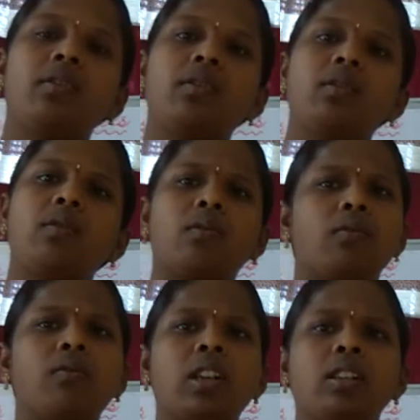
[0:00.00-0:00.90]
So,
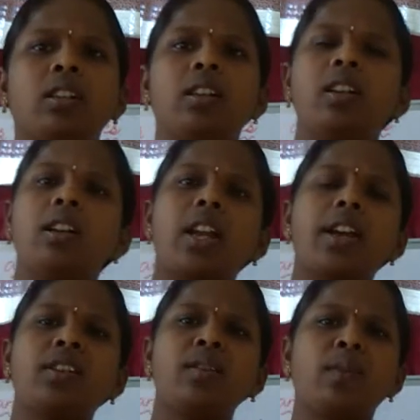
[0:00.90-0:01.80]
one girl,
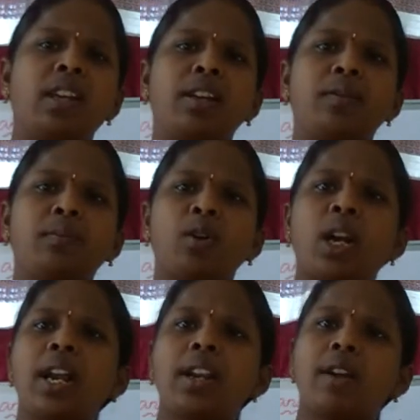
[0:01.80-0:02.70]
Rashi, Meher,
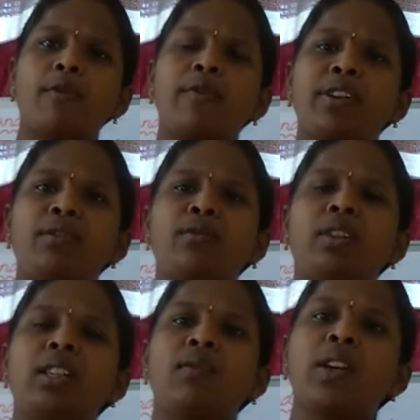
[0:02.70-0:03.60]
Murad, everyone know
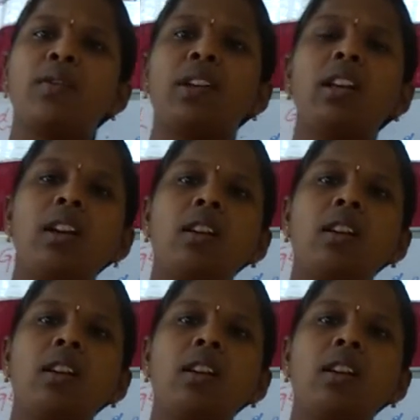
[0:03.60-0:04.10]
this very well.